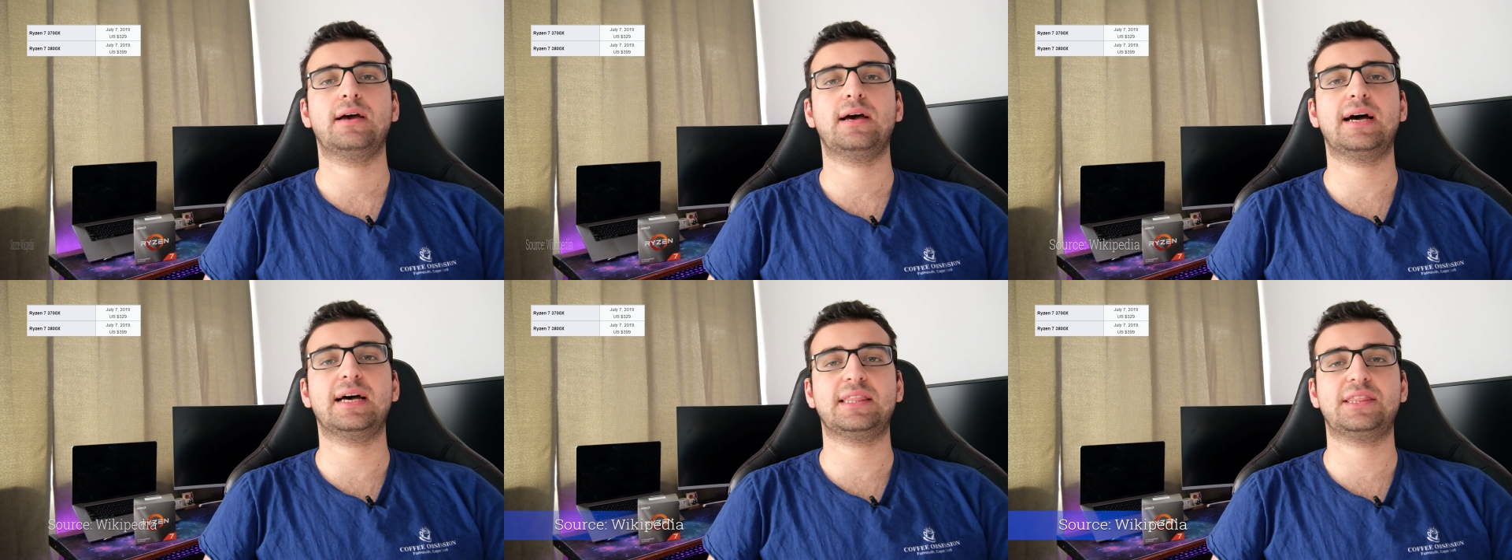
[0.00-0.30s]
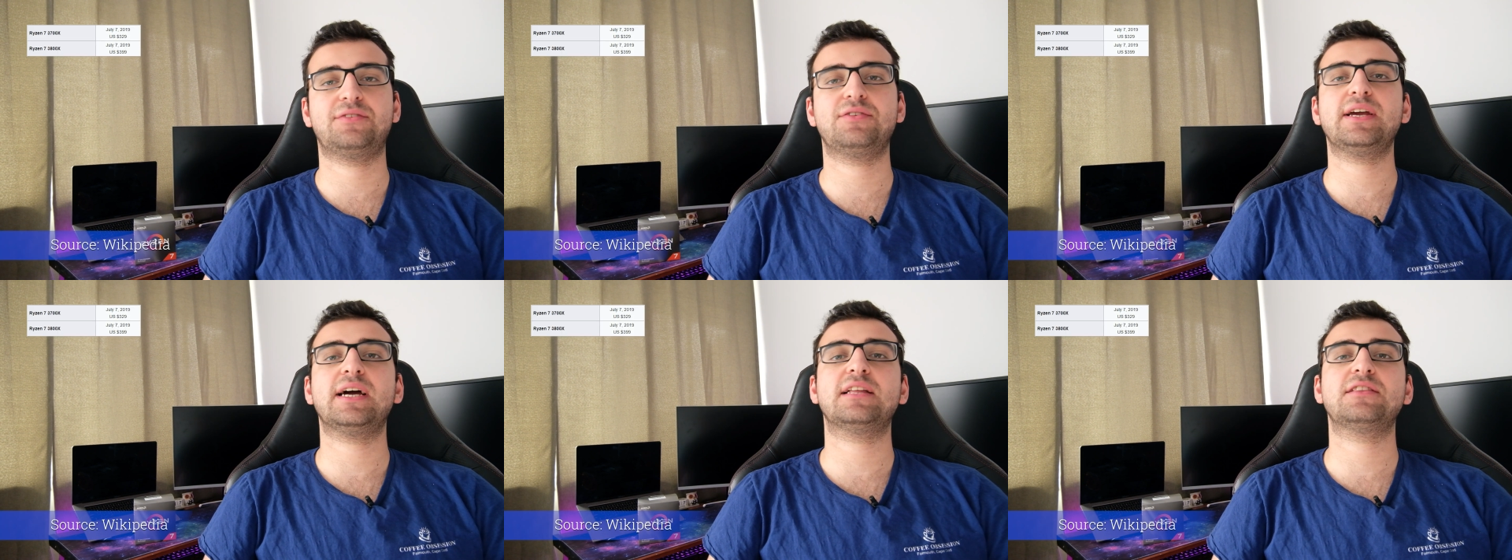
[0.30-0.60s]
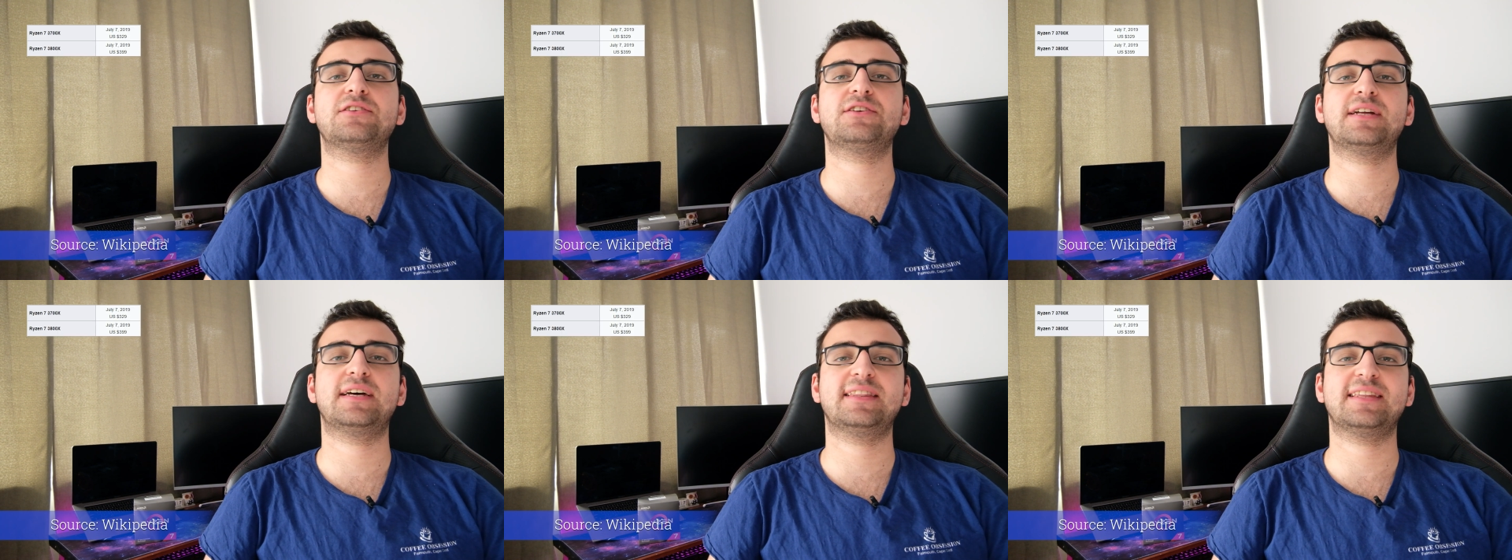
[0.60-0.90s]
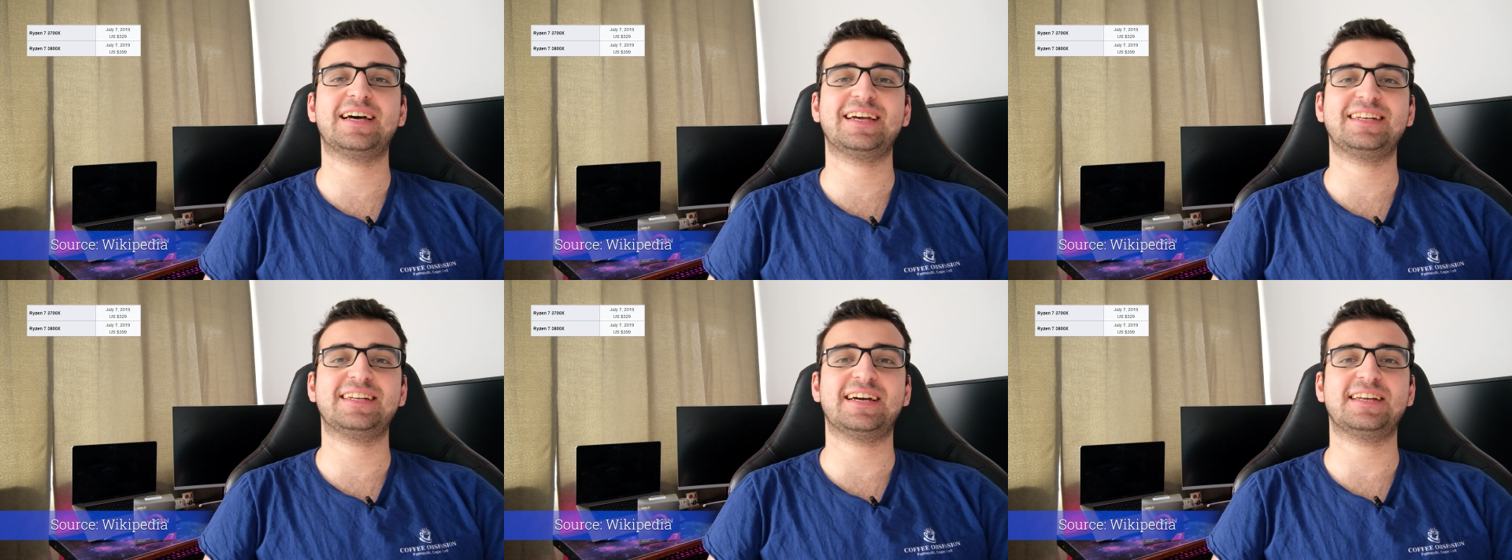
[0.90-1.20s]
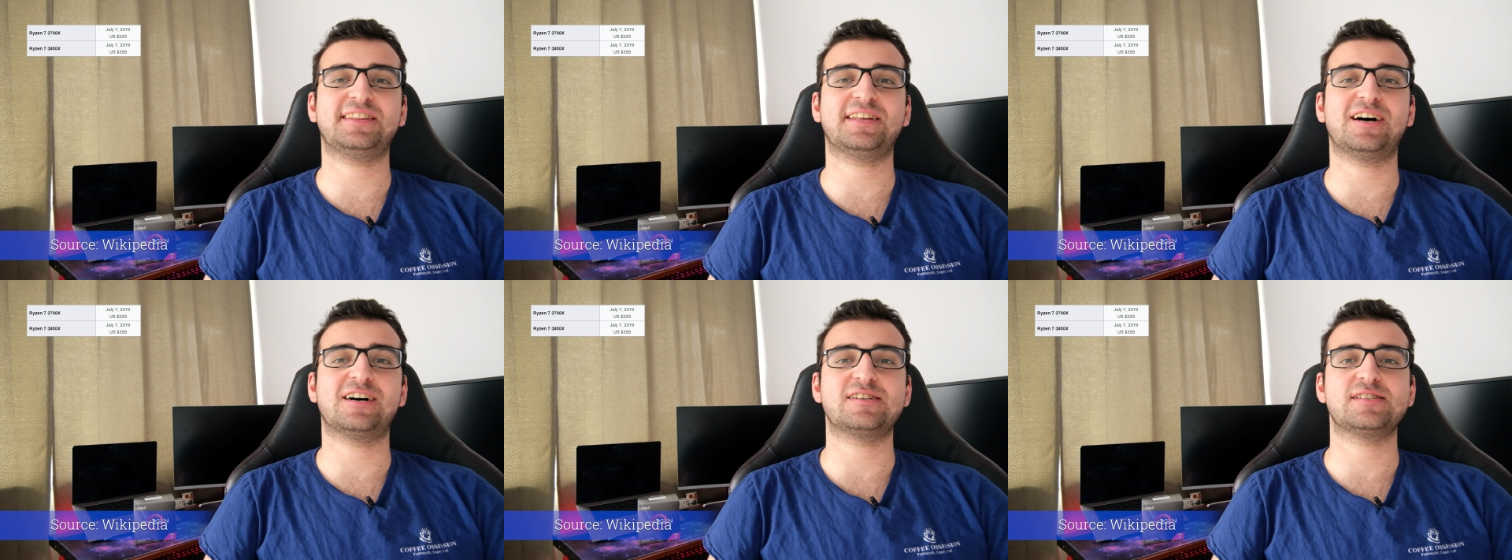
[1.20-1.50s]
At
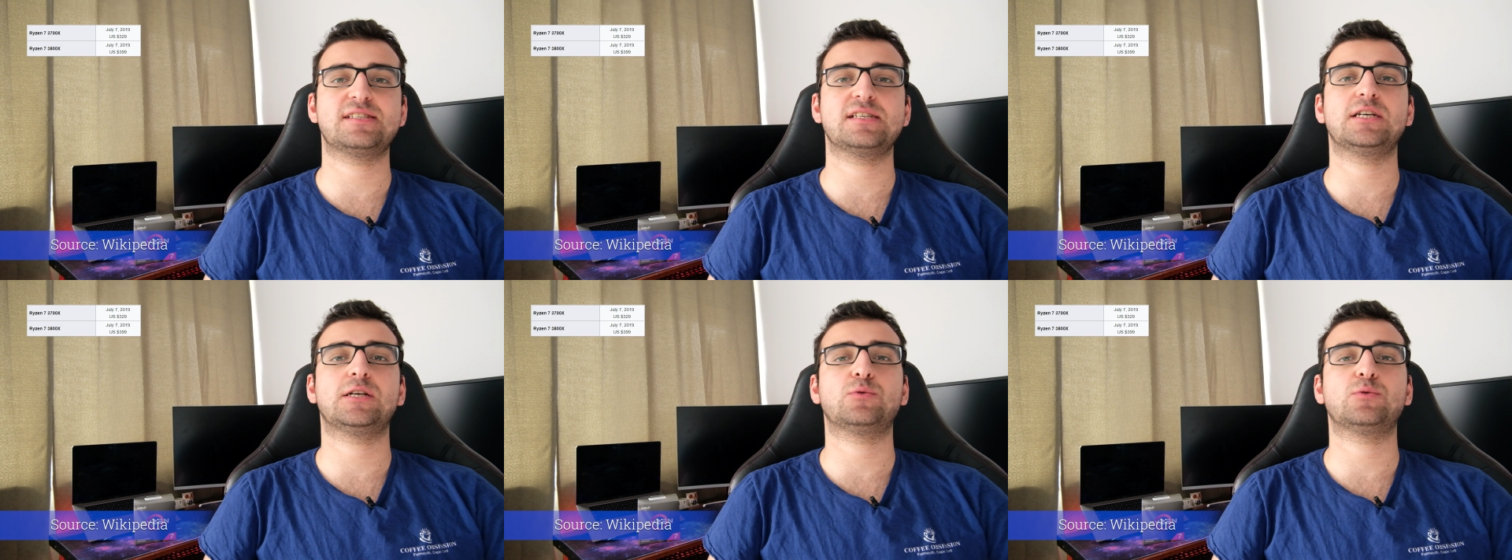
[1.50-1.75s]
$399,